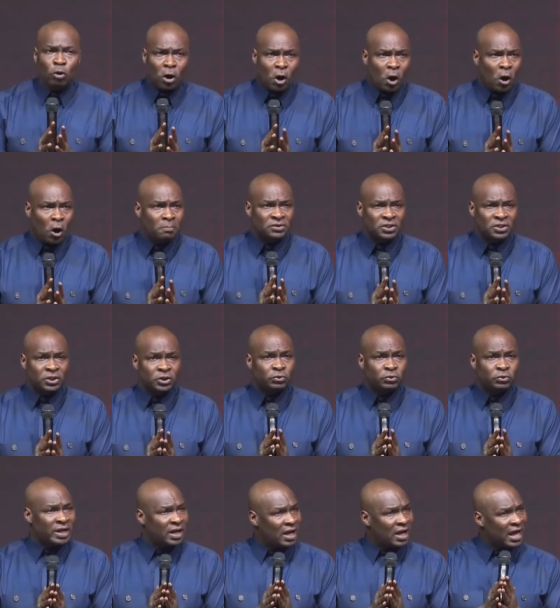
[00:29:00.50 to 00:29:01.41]
comes
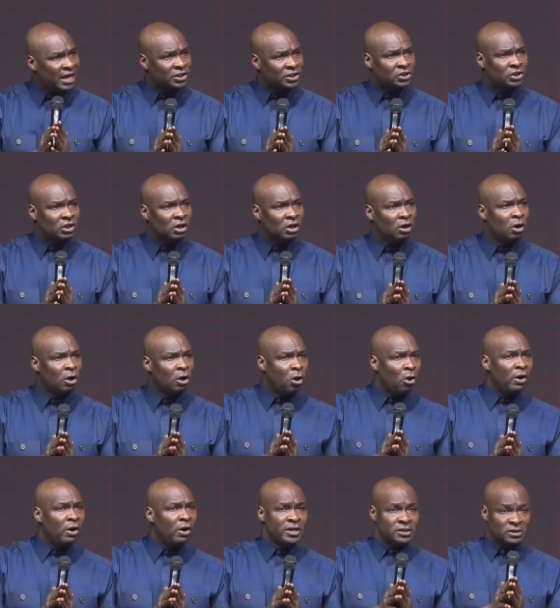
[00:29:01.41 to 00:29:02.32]
into a lecture
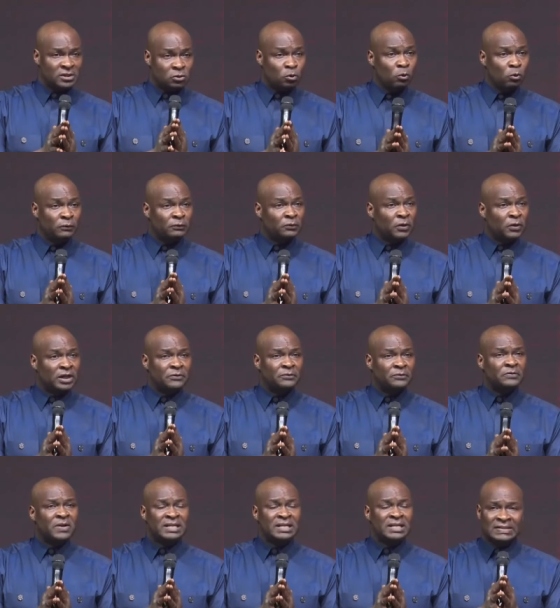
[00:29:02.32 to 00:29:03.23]
or a school for the
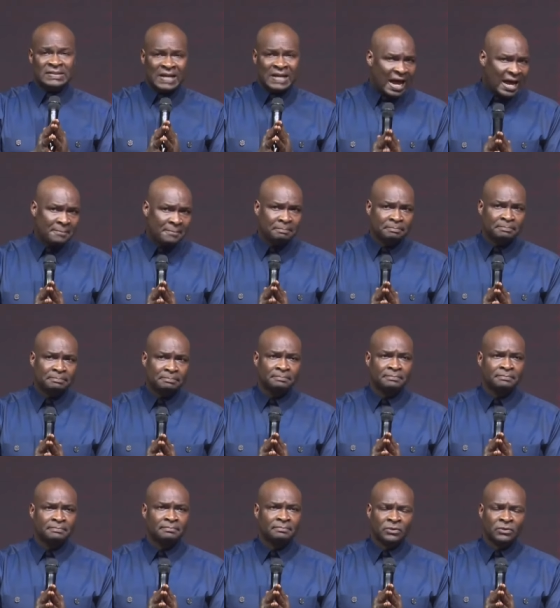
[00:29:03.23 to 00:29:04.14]
first time,
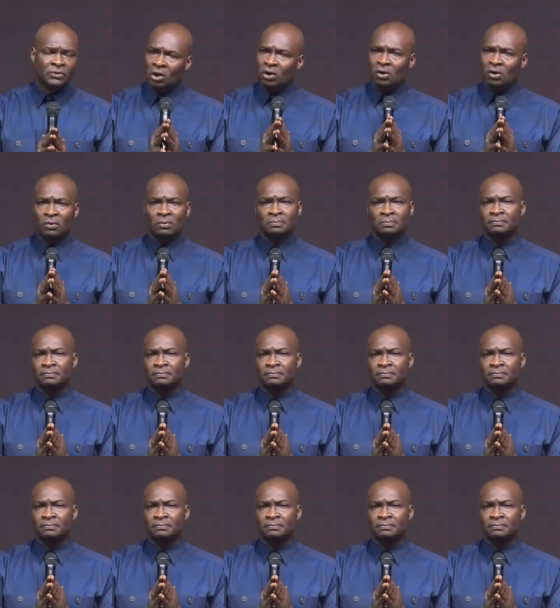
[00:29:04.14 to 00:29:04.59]
no.